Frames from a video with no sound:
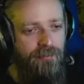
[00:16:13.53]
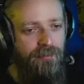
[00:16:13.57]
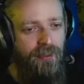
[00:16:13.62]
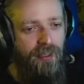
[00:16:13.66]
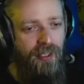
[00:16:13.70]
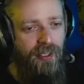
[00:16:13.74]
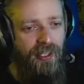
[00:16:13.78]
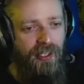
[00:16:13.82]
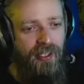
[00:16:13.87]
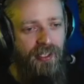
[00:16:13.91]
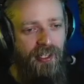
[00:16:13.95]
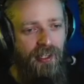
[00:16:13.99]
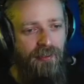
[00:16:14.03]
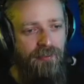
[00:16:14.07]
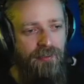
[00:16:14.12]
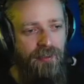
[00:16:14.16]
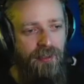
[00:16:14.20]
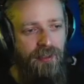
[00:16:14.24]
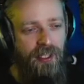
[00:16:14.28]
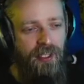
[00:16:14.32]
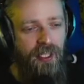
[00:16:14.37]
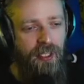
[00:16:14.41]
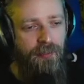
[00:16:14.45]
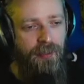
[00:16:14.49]
know how you have to
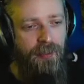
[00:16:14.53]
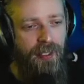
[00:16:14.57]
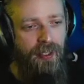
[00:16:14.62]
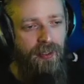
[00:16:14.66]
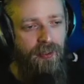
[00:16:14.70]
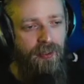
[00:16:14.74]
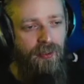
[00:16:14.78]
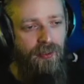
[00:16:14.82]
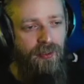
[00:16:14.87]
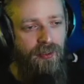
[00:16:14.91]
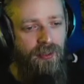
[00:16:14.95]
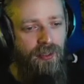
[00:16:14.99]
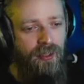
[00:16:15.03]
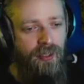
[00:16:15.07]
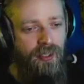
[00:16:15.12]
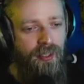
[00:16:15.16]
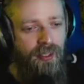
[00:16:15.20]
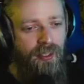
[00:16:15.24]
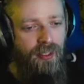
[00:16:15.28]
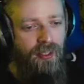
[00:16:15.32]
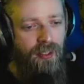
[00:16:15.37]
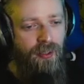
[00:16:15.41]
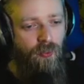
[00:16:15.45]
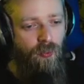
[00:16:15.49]
think about
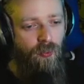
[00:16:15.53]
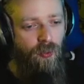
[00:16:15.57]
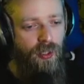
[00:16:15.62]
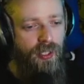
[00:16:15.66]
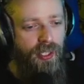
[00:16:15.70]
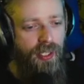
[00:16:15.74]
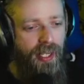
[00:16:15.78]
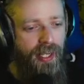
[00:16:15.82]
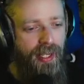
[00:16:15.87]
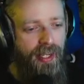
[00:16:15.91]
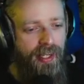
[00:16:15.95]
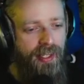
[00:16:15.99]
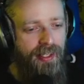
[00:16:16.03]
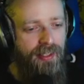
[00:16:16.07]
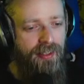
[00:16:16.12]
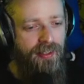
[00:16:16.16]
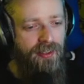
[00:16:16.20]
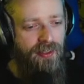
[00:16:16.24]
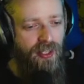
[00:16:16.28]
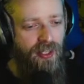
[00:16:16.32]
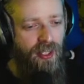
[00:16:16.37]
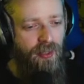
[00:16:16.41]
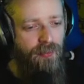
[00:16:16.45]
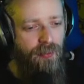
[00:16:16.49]
what hand
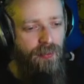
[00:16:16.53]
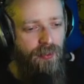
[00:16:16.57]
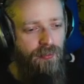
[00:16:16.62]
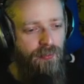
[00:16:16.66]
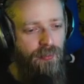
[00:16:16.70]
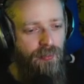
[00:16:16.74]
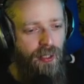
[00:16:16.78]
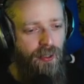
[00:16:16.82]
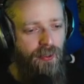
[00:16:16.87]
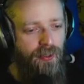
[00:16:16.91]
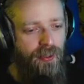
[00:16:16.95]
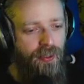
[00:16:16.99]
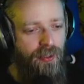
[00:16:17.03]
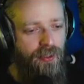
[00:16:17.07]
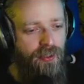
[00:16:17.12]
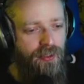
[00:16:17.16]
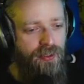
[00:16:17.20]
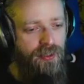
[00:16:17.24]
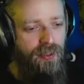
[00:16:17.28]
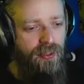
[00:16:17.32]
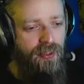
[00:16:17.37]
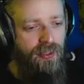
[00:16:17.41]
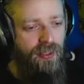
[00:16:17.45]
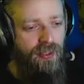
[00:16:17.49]
is up on Mario
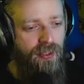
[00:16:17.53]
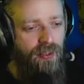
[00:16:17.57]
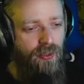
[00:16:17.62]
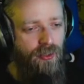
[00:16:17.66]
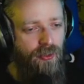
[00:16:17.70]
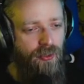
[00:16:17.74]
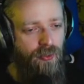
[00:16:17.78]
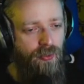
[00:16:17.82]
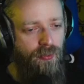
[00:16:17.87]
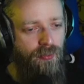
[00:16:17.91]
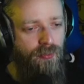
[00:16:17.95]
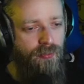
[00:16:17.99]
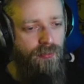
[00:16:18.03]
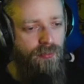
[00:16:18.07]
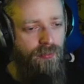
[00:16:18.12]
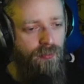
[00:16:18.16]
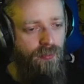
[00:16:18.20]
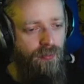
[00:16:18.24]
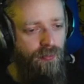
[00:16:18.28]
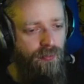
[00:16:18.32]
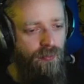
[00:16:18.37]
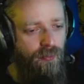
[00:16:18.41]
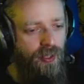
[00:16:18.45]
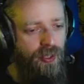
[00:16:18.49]
so that you know
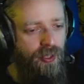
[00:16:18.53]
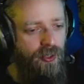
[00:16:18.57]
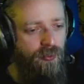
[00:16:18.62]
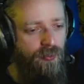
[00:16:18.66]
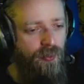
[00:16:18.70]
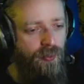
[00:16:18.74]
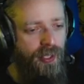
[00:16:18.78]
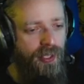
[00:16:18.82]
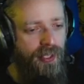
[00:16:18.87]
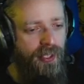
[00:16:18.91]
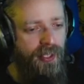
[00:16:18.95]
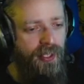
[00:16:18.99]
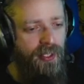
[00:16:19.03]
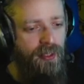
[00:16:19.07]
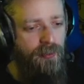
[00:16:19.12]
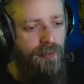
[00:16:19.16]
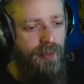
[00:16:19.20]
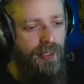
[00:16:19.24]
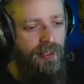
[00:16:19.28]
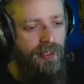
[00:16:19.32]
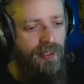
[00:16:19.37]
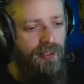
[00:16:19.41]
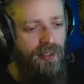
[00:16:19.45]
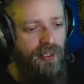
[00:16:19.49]
which way he's
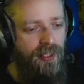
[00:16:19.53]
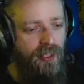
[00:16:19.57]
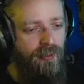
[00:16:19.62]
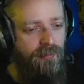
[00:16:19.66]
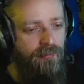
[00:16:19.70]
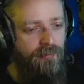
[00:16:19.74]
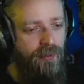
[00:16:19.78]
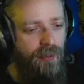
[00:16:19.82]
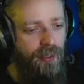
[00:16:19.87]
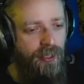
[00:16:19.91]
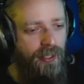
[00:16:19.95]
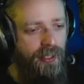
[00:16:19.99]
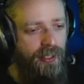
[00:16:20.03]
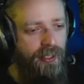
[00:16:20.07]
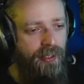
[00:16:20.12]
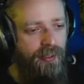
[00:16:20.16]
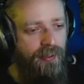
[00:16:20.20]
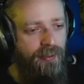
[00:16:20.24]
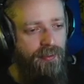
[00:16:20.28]
about to start flying.